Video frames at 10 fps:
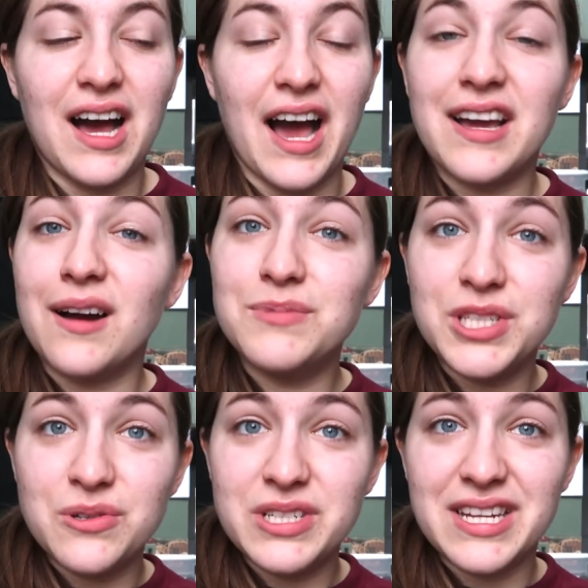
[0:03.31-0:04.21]
I come
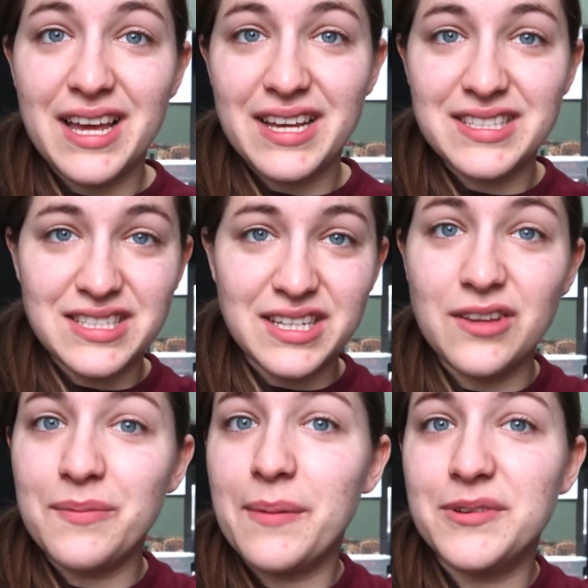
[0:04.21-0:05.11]
to you today still
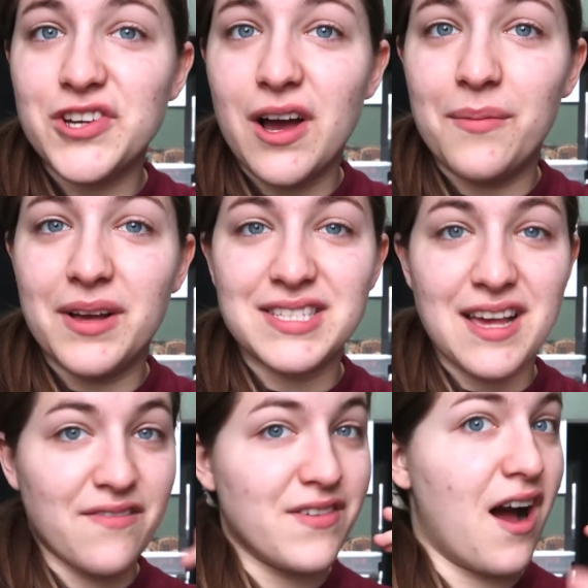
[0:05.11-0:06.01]
in my pajamas,
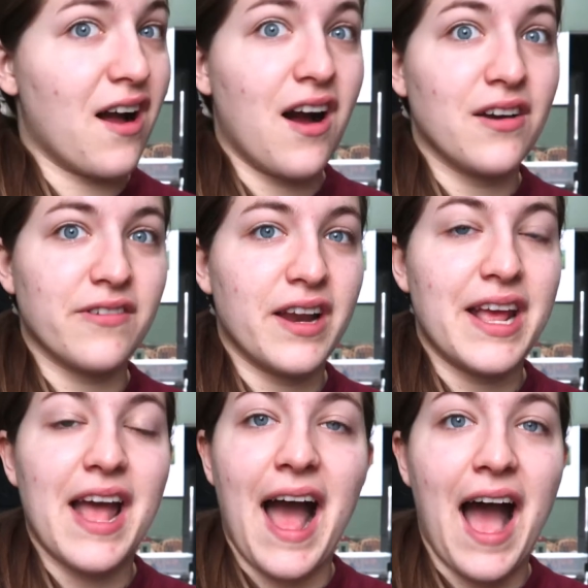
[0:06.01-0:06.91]
have not gotten
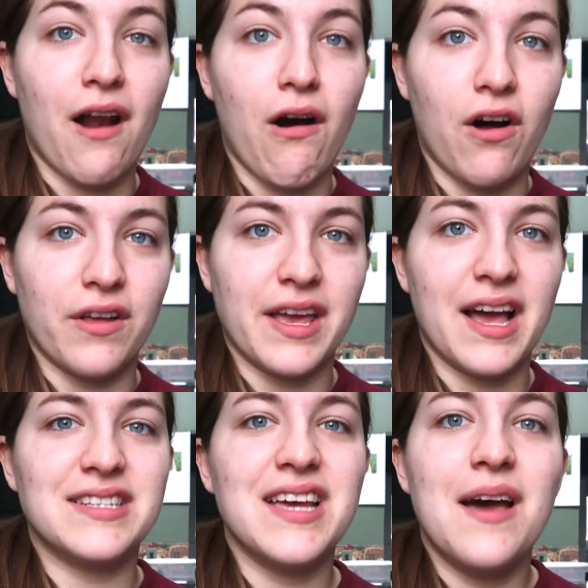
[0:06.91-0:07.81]
ready at all
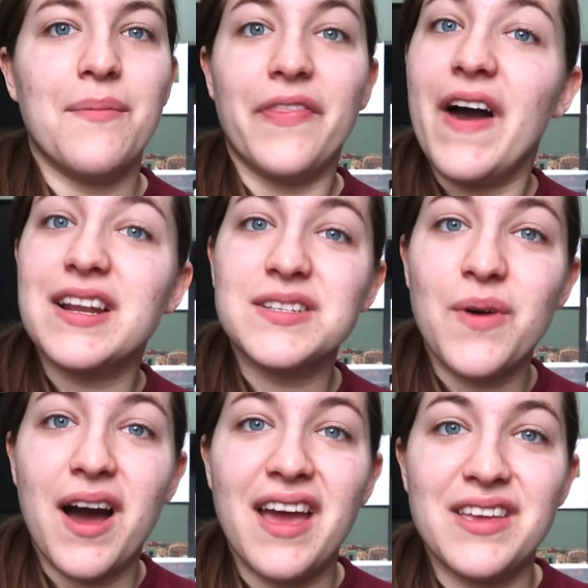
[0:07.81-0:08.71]
yet, but that is
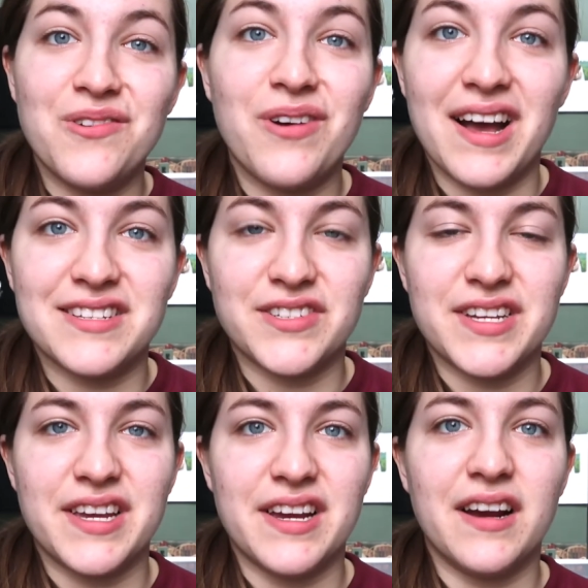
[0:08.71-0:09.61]
why you guys are
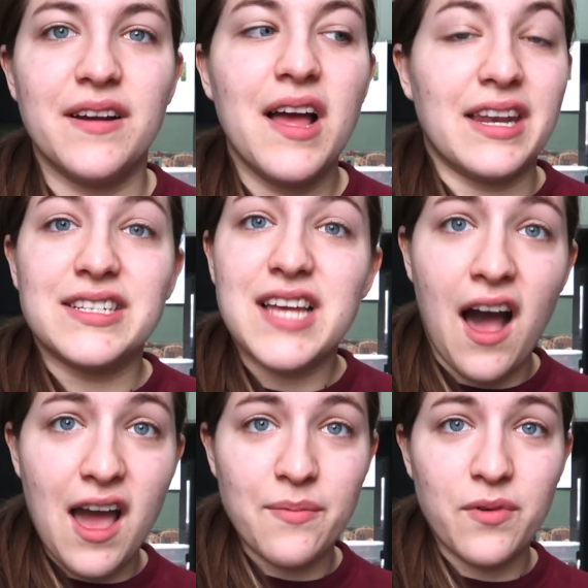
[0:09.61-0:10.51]
here. In a
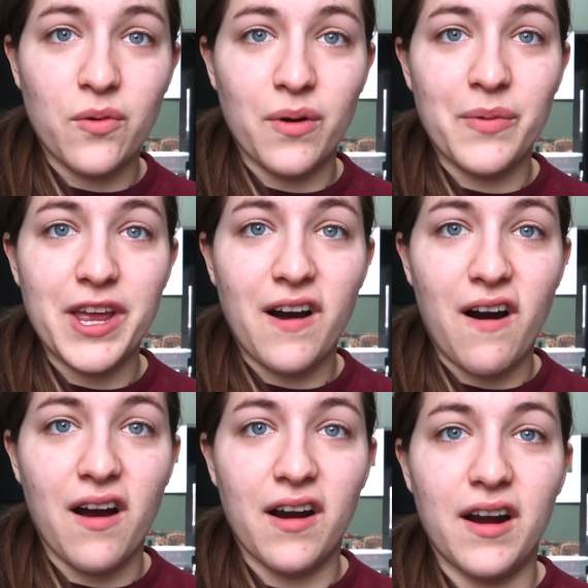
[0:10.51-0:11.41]
time where we
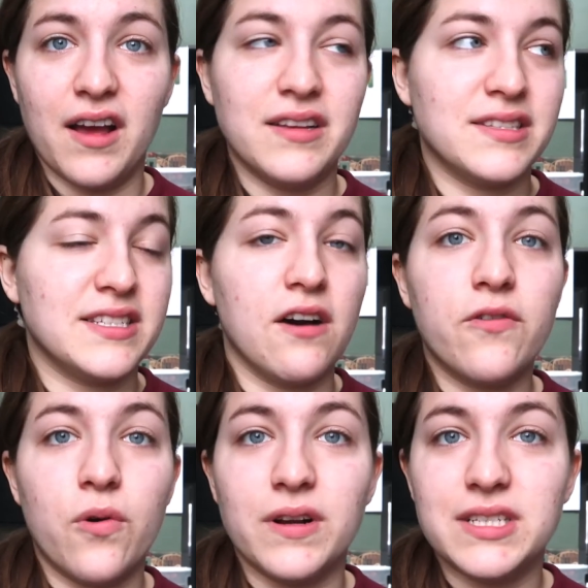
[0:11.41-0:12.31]
are
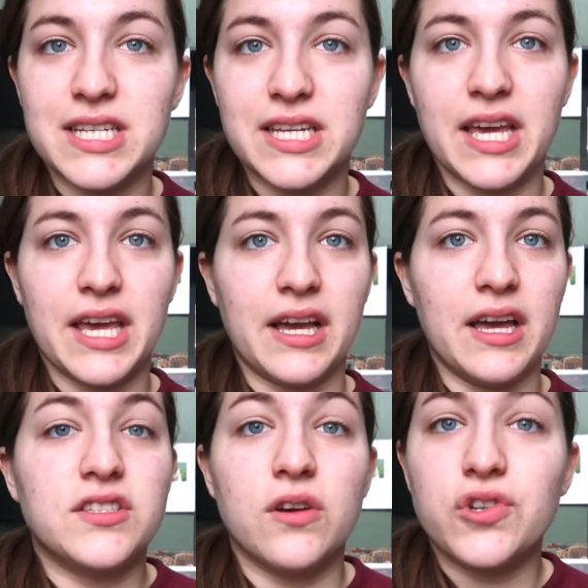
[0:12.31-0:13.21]

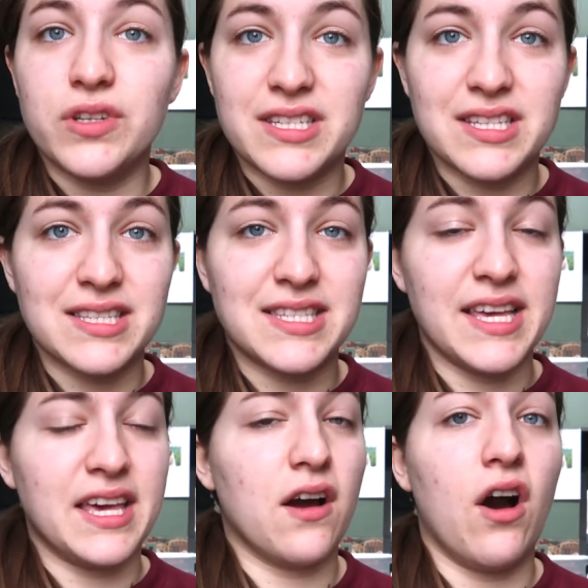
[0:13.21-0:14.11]
self-quarantining, social
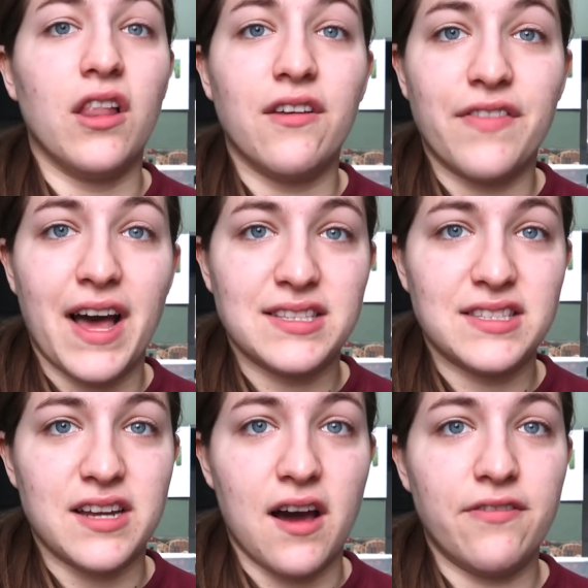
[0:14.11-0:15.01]
distancing, all of
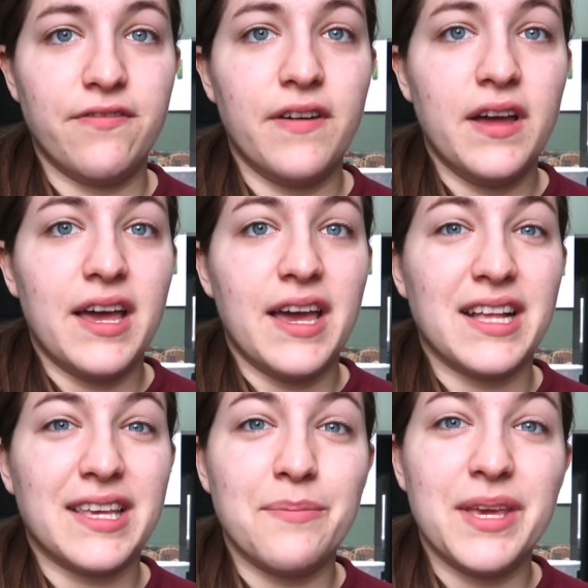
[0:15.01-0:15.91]
that stuff,
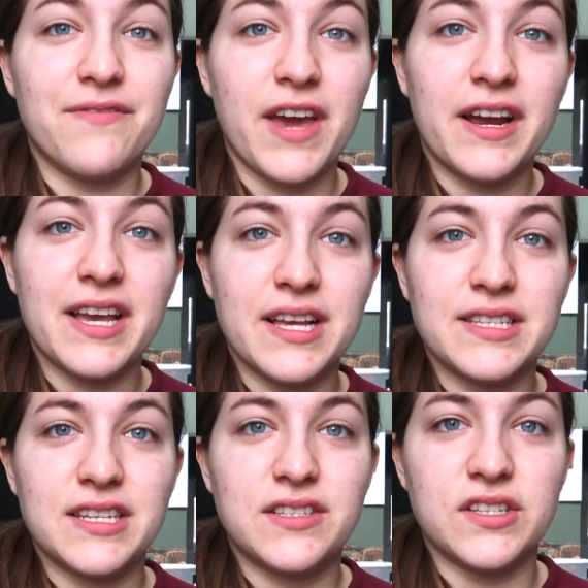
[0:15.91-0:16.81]
it can be very
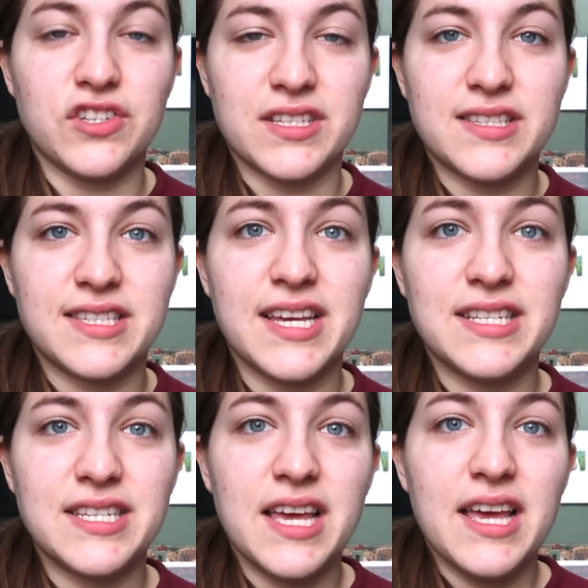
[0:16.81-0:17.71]
easy to just
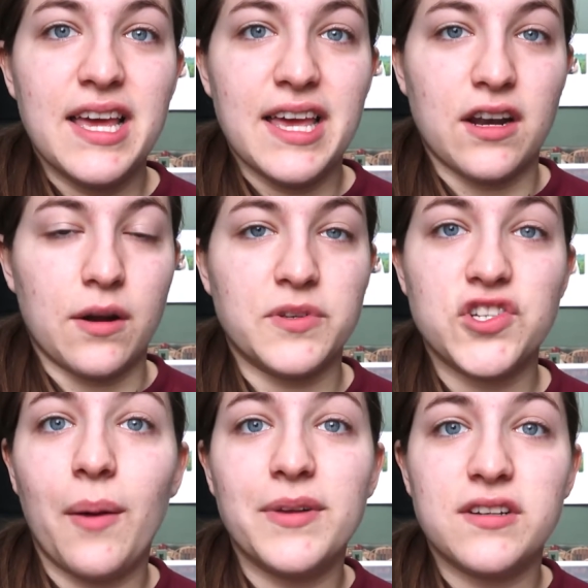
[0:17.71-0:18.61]
sit in our
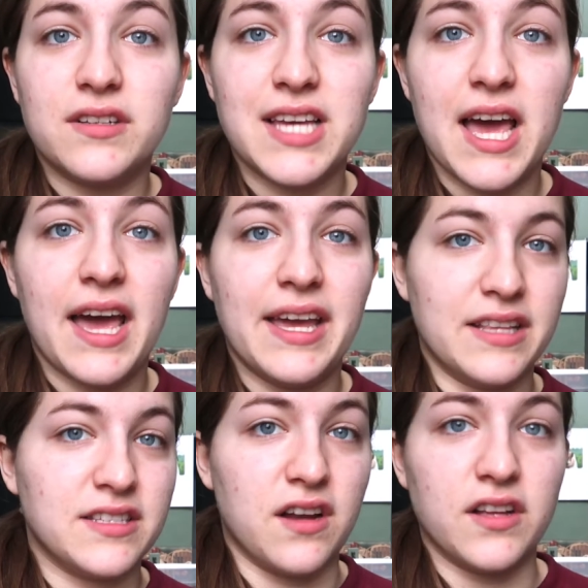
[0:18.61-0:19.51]
pajamas all day
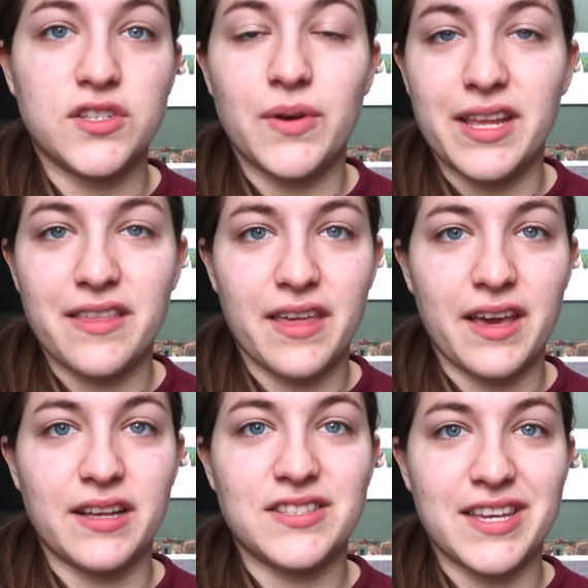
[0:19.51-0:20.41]
and to not do
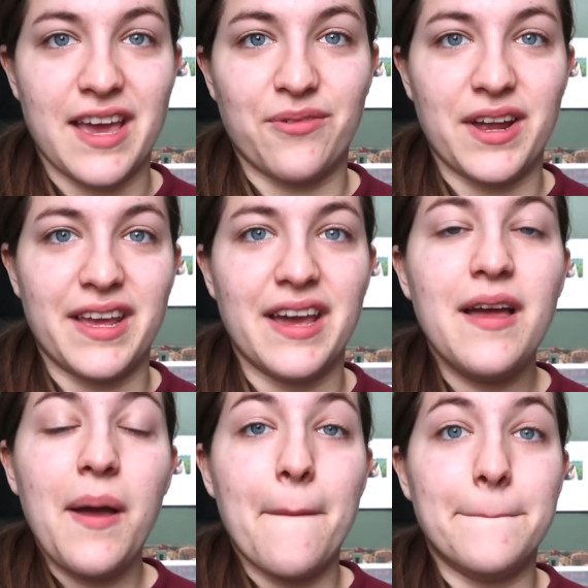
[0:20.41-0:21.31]
anything to get ready.